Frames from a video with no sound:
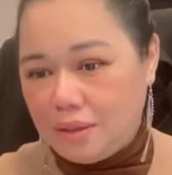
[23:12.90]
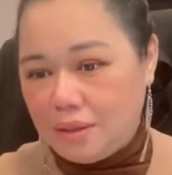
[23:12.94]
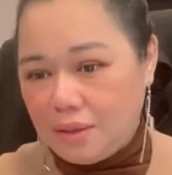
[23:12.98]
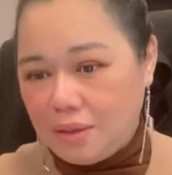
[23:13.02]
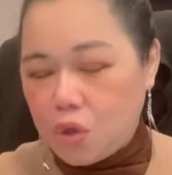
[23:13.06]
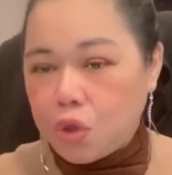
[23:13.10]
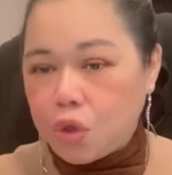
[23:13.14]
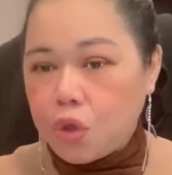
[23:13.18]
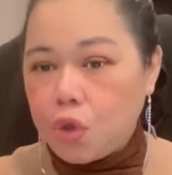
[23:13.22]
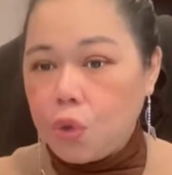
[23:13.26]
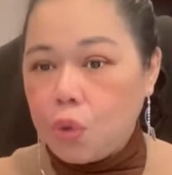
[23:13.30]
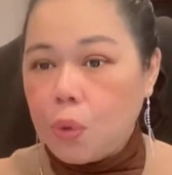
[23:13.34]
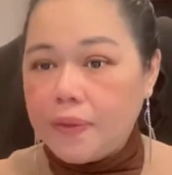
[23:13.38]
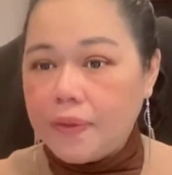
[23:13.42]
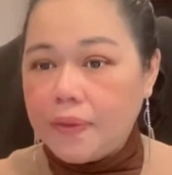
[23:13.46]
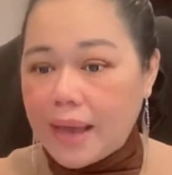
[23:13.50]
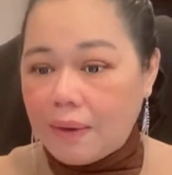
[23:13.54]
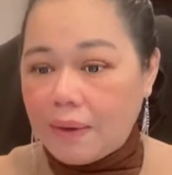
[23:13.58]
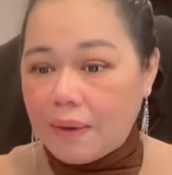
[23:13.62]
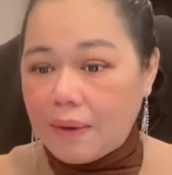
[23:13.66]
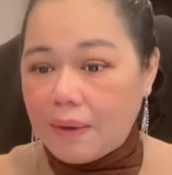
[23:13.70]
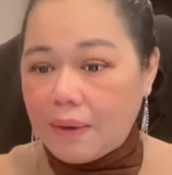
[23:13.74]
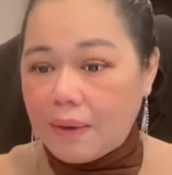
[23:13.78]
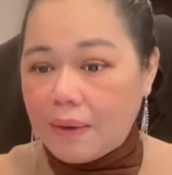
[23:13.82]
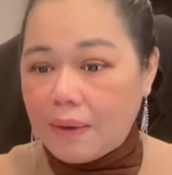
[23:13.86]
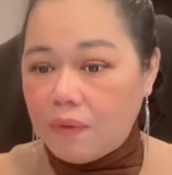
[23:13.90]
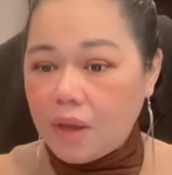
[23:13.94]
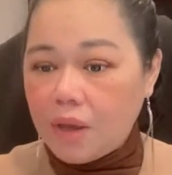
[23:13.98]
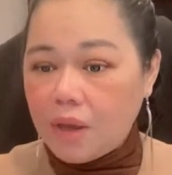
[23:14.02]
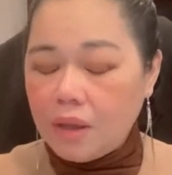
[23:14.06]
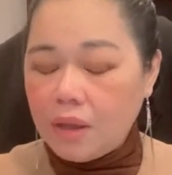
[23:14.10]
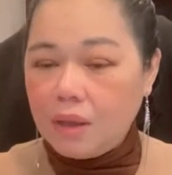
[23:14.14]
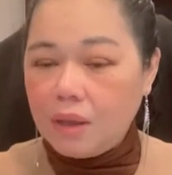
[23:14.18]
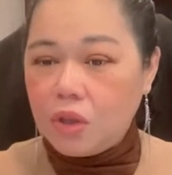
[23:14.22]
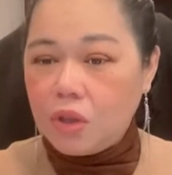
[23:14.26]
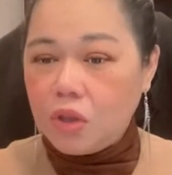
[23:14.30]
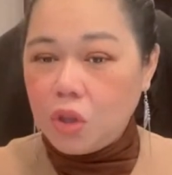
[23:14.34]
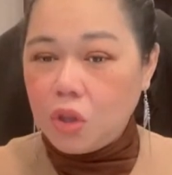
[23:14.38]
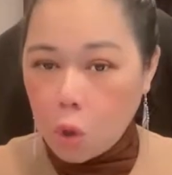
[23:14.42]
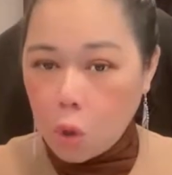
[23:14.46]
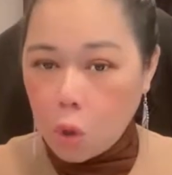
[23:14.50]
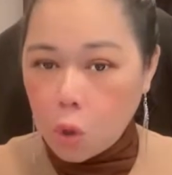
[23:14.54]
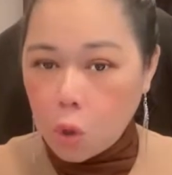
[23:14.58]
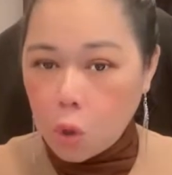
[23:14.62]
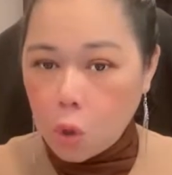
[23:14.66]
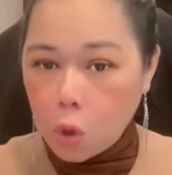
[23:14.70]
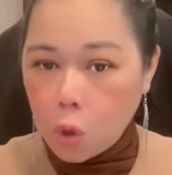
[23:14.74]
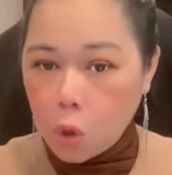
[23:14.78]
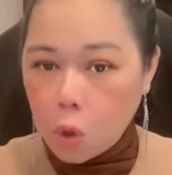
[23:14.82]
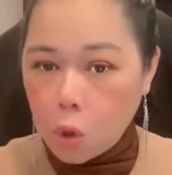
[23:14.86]
You will never
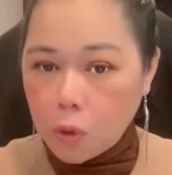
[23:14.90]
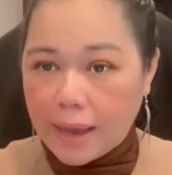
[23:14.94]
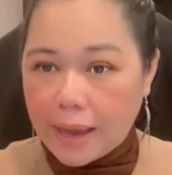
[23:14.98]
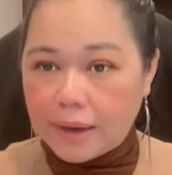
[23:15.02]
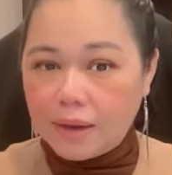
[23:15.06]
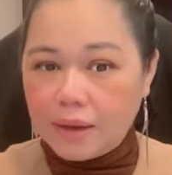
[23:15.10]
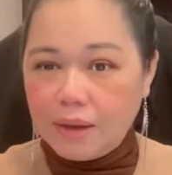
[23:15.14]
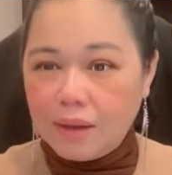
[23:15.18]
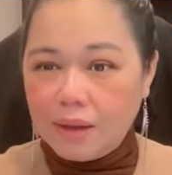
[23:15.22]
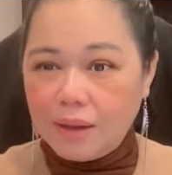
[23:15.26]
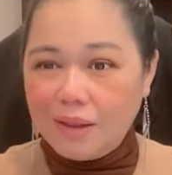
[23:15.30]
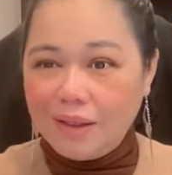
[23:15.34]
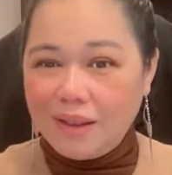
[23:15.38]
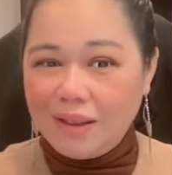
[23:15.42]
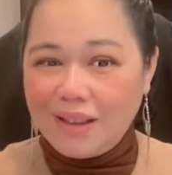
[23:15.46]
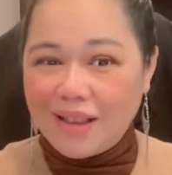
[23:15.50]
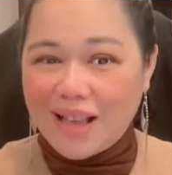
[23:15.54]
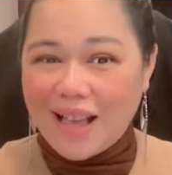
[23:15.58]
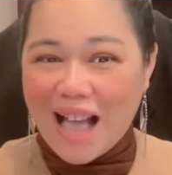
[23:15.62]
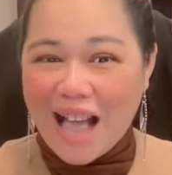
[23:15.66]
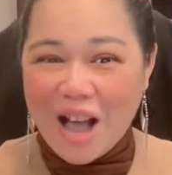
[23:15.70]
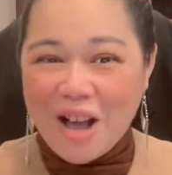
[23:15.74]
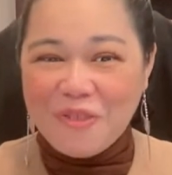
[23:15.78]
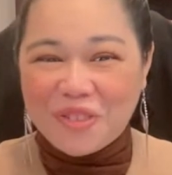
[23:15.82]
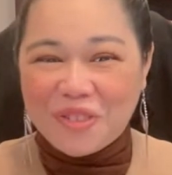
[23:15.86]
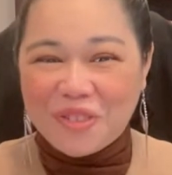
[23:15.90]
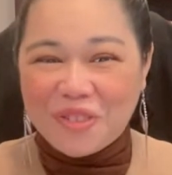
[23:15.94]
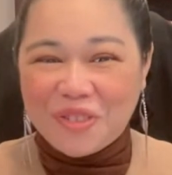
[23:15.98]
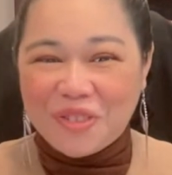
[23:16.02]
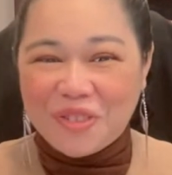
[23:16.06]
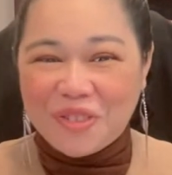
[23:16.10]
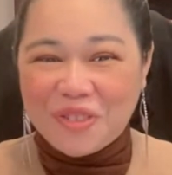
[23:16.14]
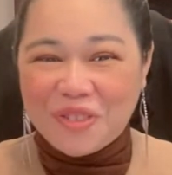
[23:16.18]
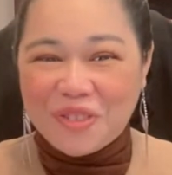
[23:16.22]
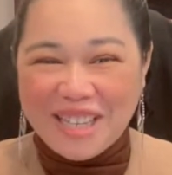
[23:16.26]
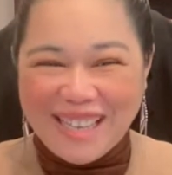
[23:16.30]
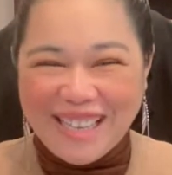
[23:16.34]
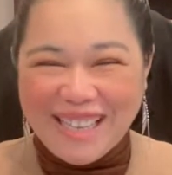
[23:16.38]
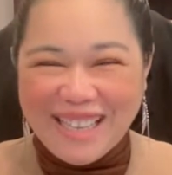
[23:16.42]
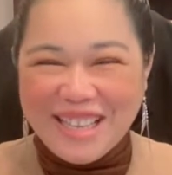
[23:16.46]
know that after,